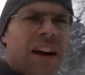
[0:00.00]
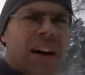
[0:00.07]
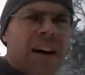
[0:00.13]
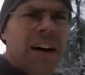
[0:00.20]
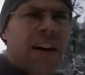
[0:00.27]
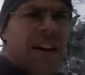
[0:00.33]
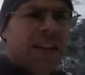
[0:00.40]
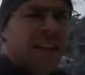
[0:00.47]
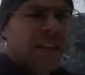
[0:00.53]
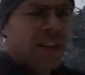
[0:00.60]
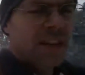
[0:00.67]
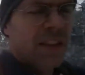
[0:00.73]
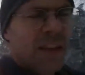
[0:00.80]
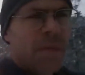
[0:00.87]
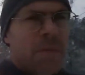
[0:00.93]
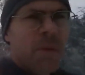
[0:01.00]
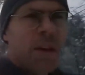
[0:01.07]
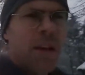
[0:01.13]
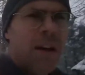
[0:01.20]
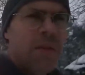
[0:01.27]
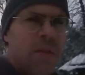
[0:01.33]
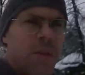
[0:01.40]
Uh, this is
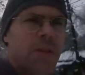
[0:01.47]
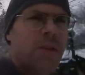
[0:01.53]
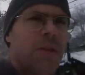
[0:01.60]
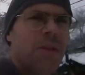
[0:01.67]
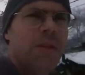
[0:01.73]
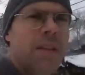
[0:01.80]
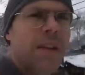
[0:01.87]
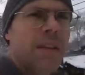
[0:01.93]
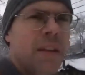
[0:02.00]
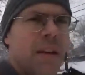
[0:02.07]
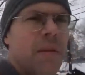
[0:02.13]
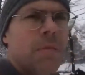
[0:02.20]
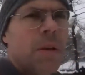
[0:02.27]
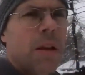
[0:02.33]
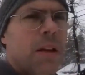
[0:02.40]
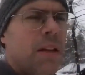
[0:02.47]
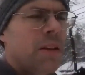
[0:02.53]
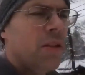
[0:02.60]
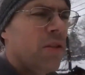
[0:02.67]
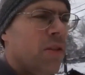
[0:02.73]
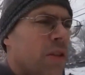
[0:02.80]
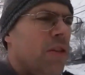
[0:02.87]
something I was told under MK
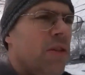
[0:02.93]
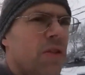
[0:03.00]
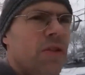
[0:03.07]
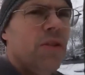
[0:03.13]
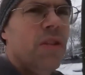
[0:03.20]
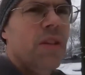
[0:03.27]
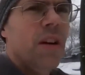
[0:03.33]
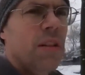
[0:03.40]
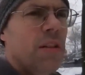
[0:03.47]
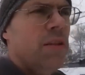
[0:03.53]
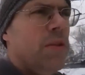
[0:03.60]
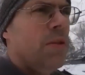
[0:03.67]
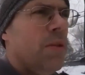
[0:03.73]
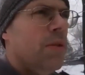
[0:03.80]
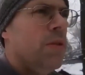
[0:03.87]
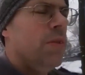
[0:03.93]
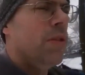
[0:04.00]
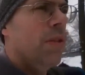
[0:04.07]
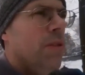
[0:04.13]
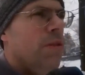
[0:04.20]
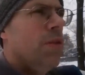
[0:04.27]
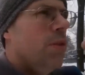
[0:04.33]
Ultra you should not do,
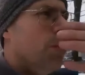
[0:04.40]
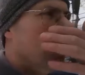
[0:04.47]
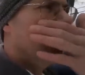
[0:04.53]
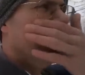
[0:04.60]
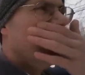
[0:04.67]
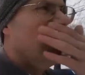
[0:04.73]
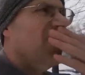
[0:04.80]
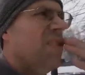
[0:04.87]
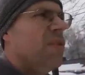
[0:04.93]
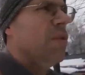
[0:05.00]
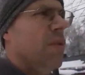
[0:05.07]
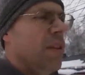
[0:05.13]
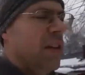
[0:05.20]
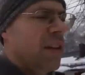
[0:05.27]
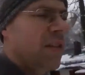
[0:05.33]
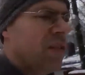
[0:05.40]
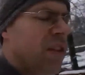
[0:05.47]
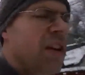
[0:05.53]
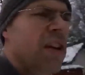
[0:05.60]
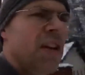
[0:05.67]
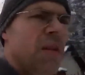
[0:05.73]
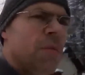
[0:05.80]
don't do, don't do that.
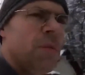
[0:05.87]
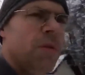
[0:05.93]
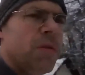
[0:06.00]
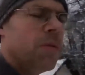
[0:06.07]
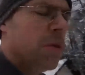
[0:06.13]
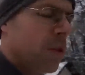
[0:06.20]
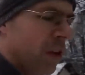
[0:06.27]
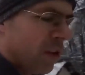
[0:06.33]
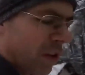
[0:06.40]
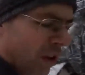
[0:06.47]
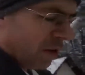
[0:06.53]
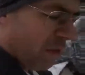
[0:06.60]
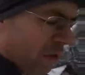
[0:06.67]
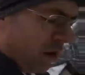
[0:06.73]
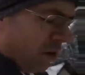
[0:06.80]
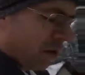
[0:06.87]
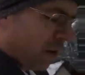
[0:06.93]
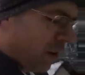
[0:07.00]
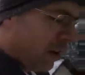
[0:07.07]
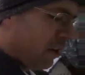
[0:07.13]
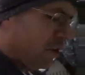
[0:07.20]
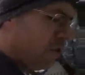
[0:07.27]
You will not give the
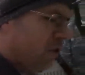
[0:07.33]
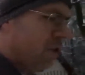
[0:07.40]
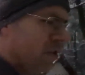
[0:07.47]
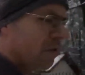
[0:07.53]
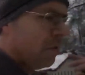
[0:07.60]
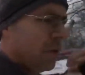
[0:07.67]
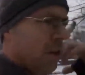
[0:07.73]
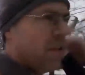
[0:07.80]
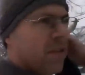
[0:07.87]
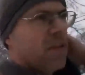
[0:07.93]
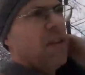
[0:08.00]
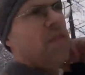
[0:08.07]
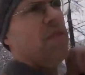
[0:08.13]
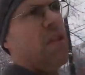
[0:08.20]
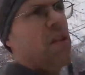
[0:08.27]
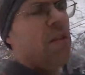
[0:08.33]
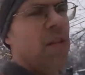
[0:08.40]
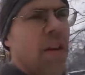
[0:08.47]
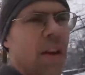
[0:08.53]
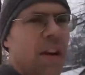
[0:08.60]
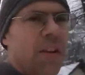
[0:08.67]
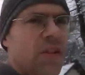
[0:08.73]
location, you will not give the
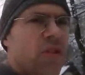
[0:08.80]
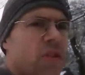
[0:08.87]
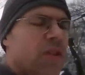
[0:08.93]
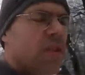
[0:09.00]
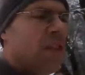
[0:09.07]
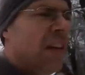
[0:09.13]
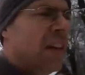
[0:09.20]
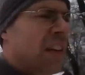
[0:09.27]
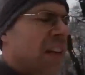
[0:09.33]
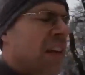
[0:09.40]
location